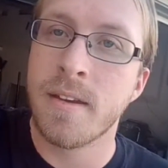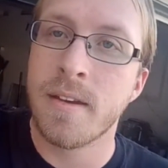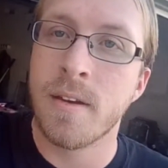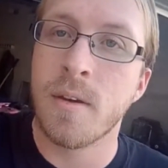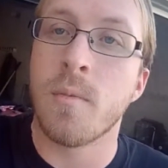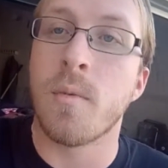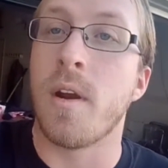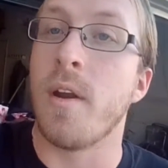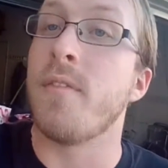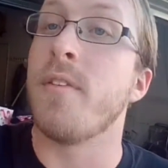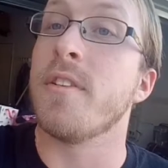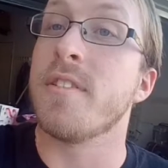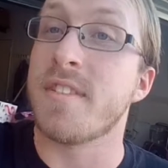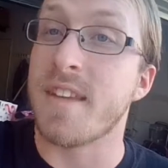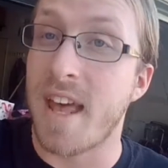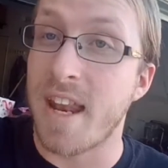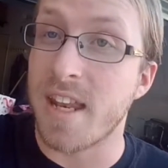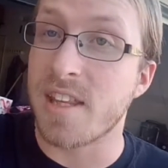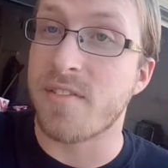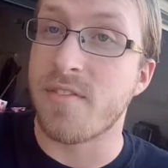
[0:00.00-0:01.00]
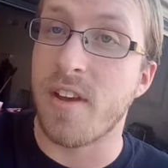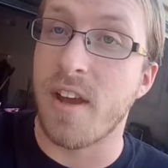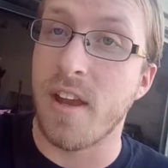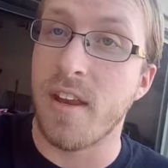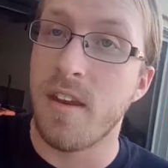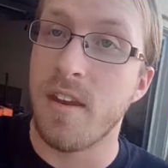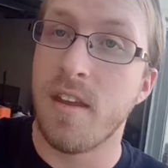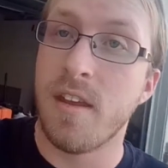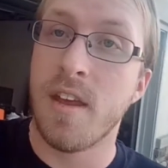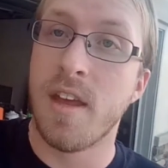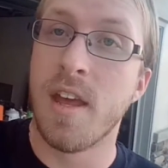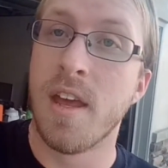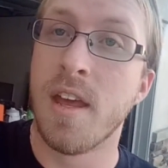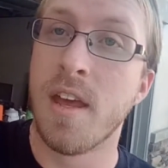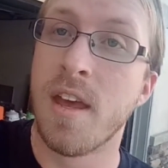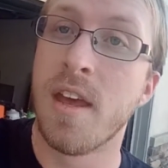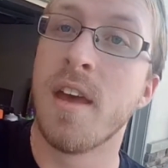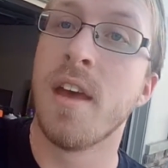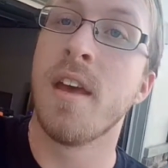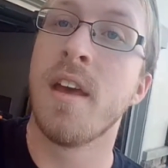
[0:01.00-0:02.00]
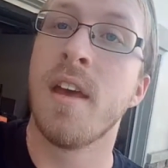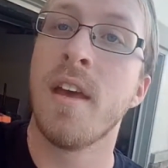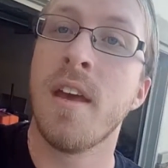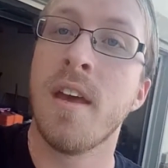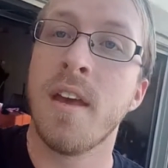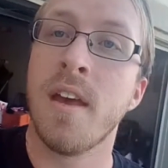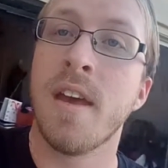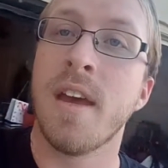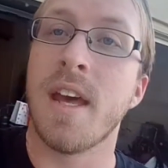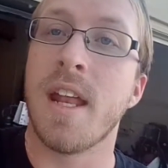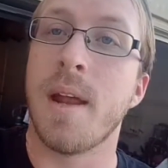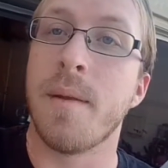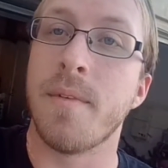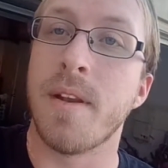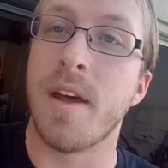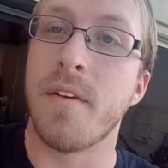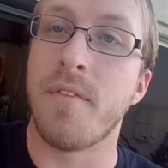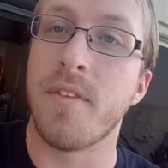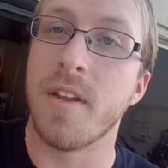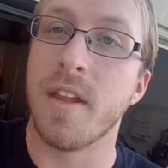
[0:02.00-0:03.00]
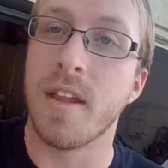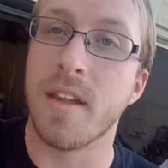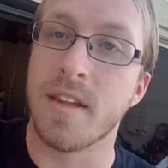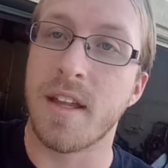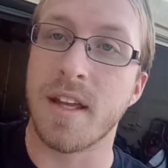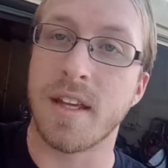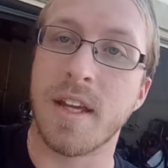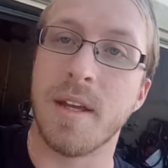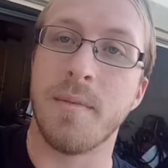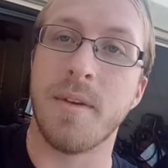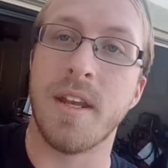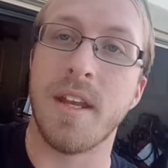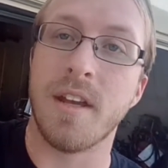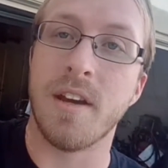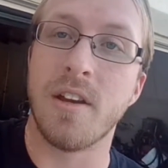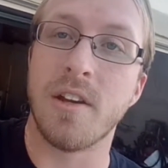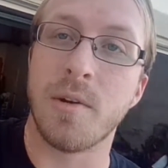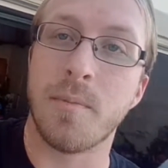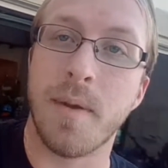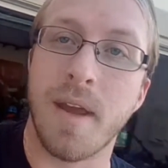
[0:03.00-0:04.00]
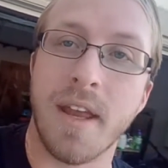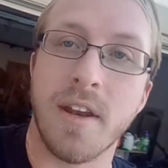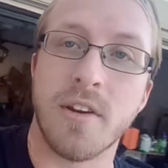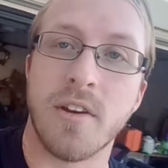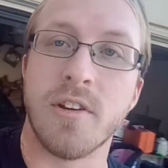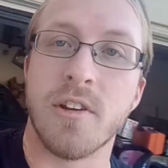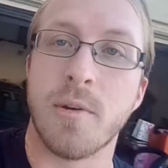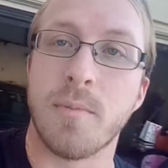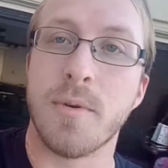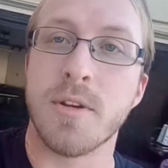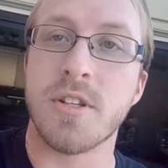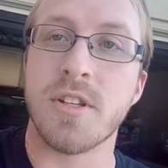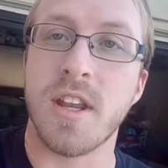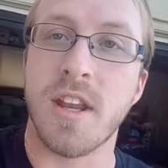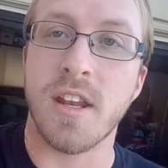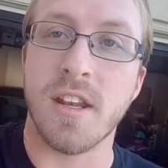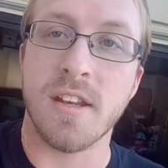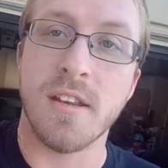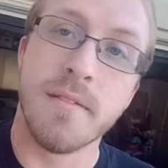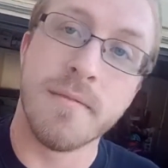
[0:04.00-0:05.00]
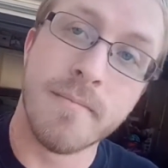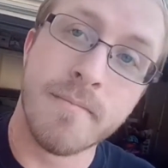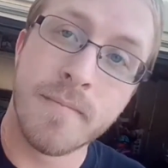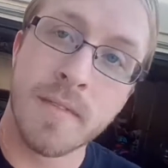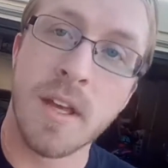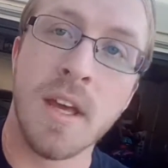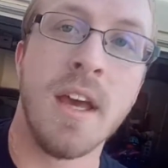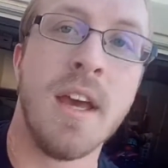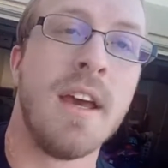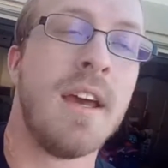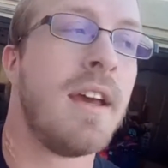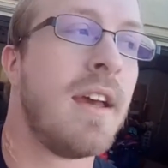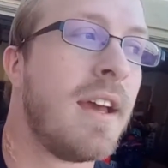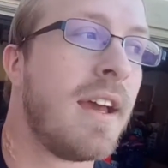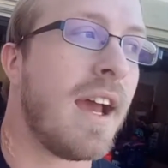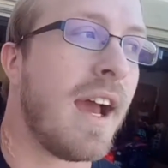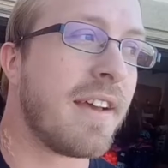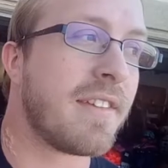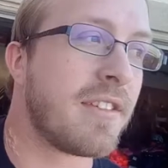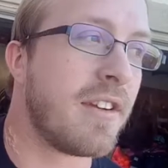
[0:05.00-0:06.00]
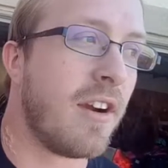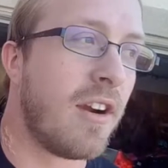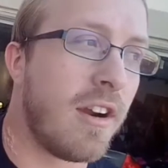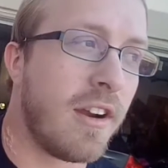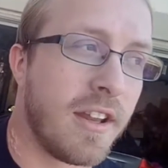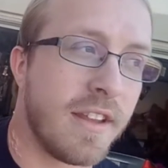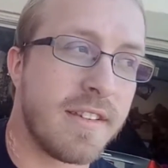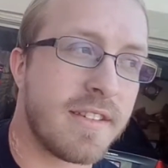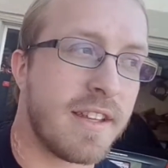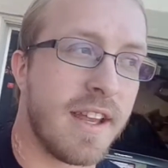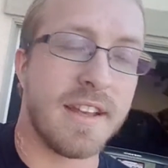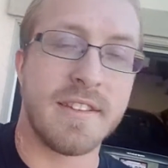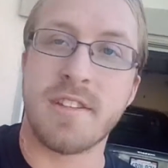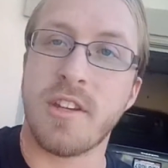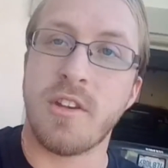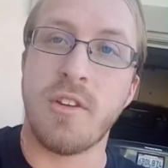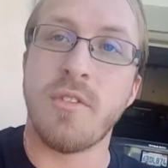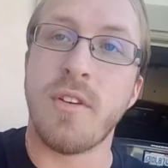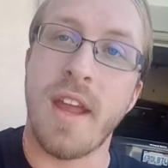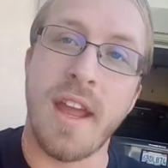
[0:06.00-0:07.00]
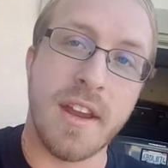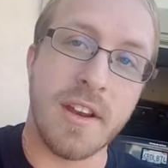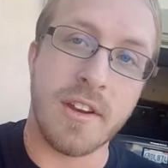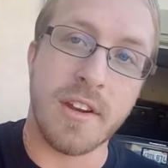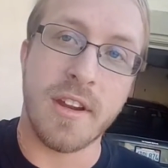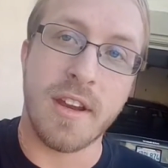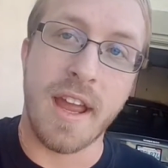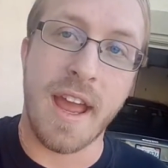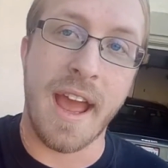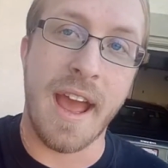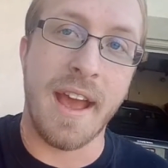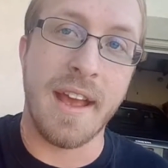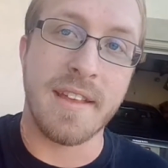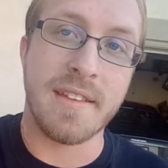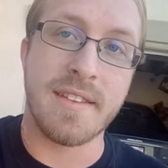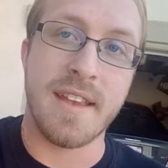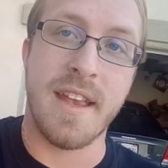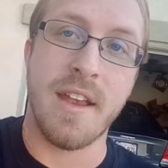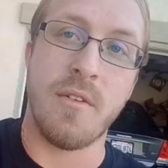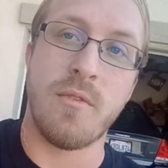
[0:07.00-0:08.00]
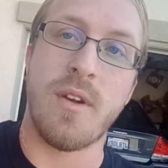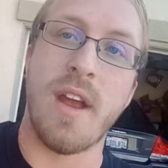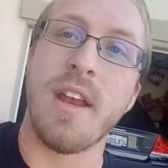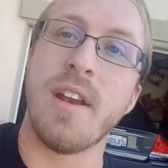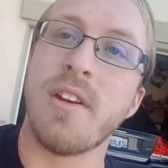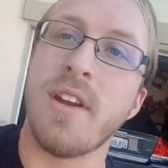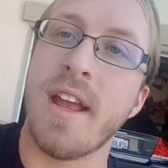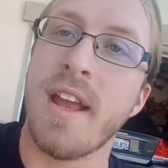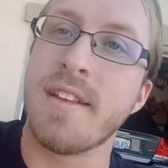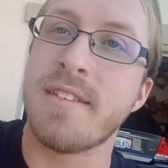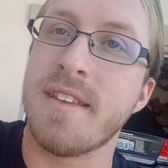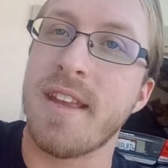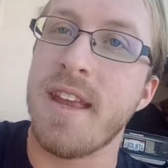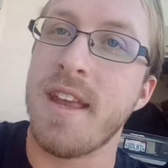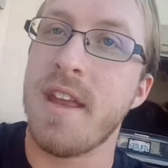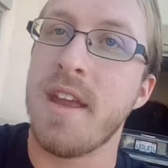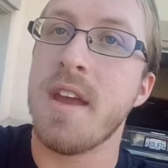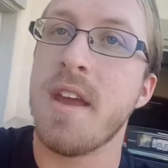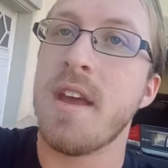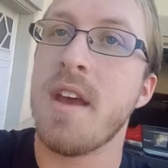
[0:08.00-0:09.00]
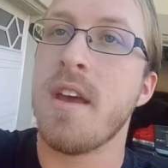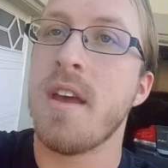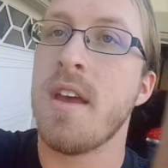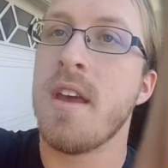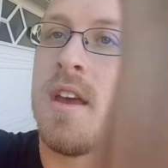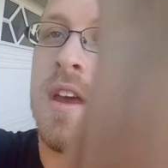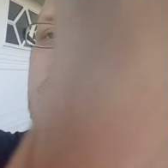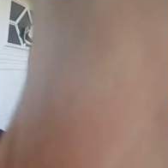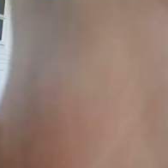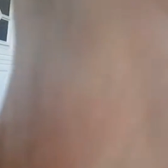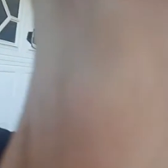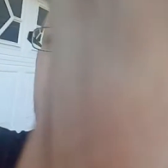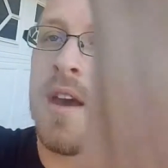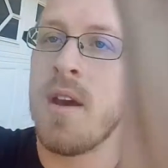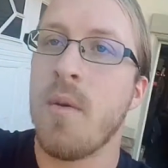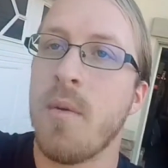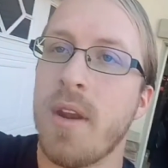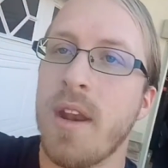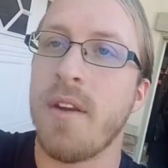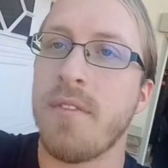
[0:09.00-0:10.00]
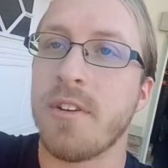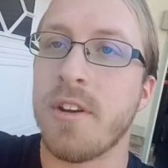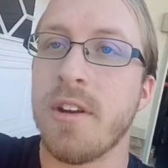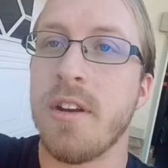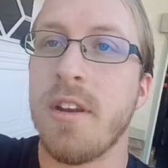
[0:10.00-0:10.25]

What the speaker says: where I feel satisfied and I'm not feeling like I'm getting underpaid or underappreciated. As an artist, as a creator, as a writer, as a whatever,